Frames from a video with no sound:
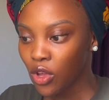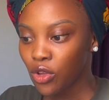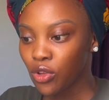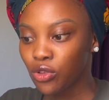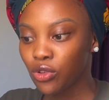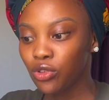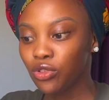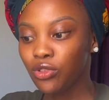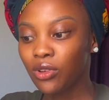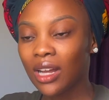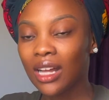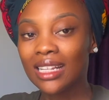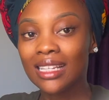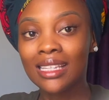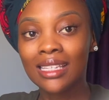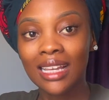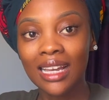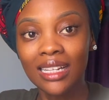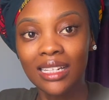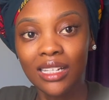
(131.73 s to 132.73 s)
So you can
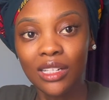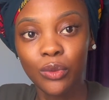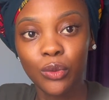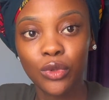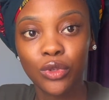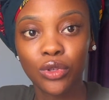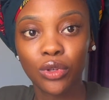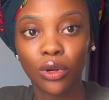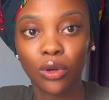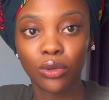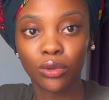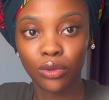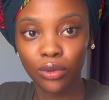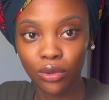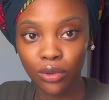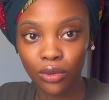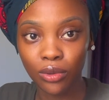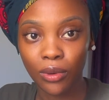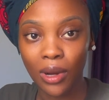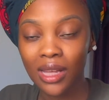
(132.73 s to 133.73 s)
sign in with your
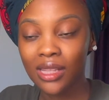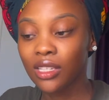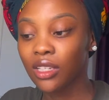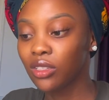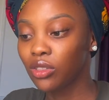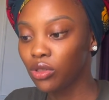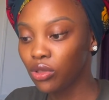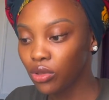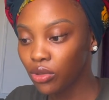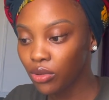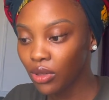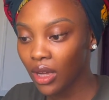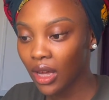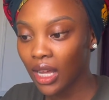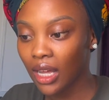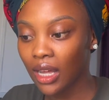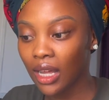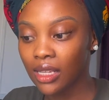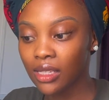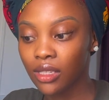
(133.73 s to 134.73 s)
Google as a new
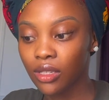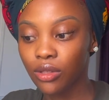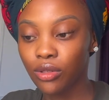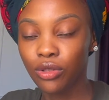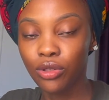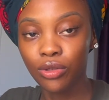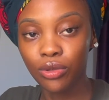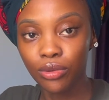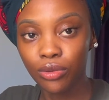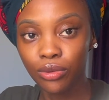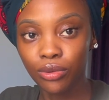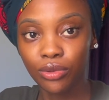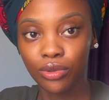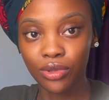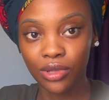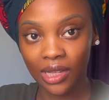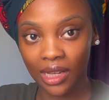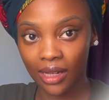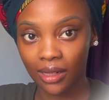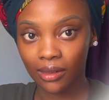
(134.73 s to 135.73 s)

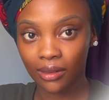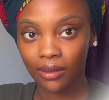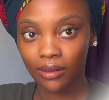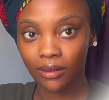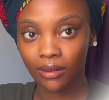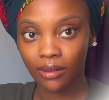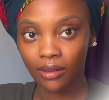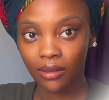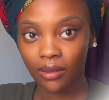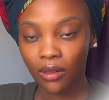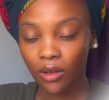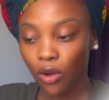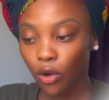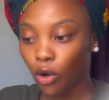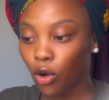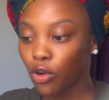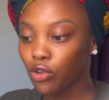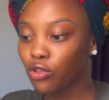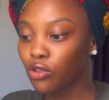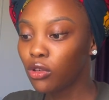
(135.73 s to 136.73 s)
user,
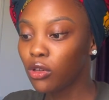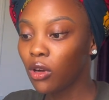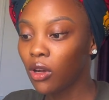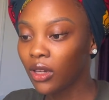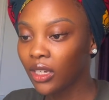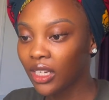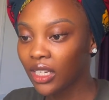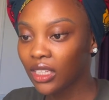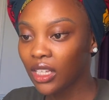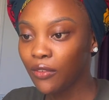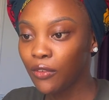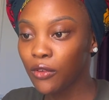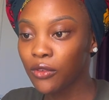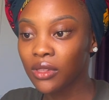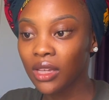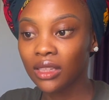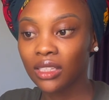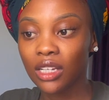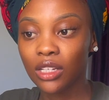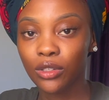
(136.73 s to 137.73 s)
or you log in if you
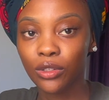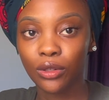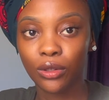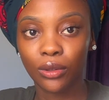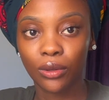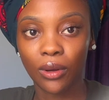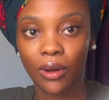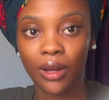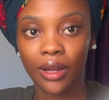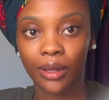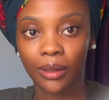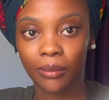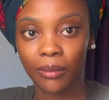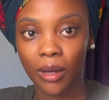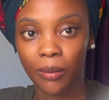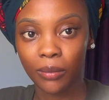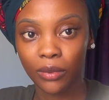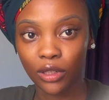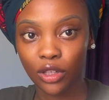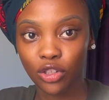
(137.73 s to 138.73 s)
started your
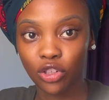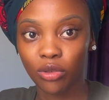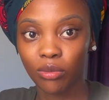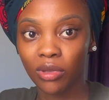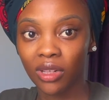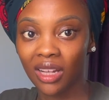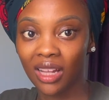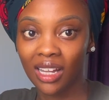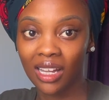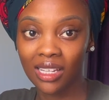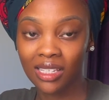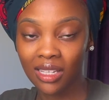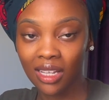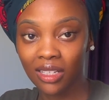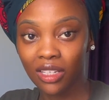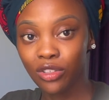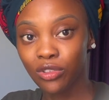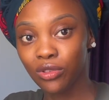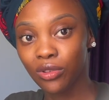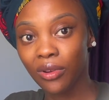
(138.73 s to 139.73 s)
application. But like I said,
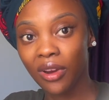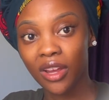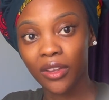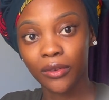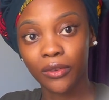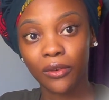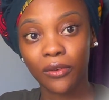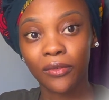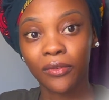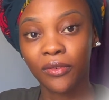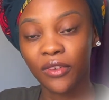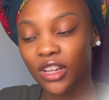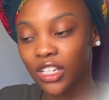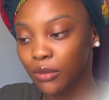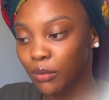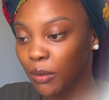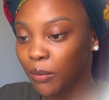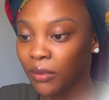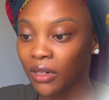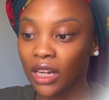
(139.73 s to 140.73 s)
this tutorial is for fresh
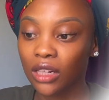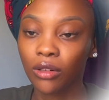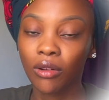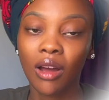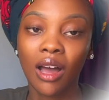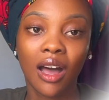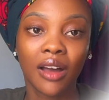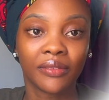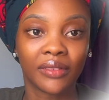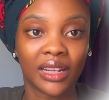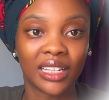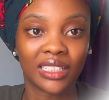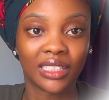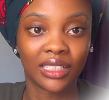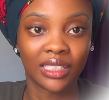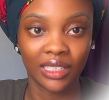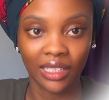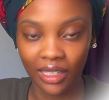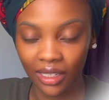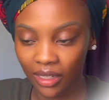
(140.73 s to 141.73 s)
people that don't have
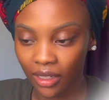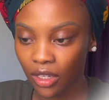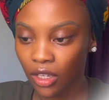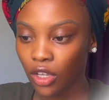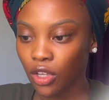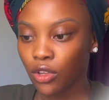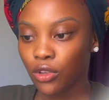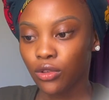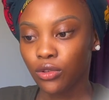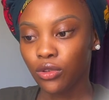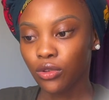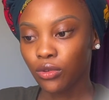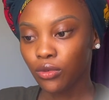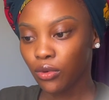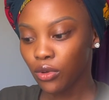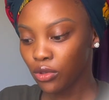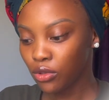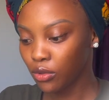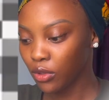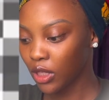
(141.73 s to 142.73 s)
idea. So we
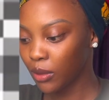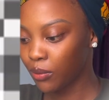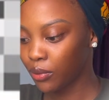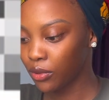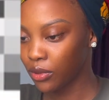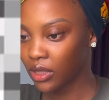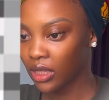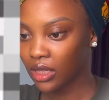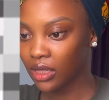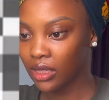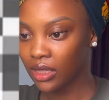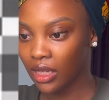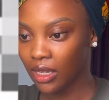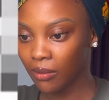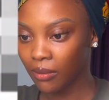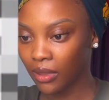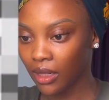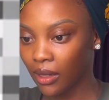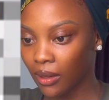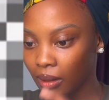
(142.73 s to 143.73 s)
want to input
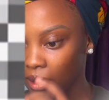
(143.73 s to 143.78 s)
name now.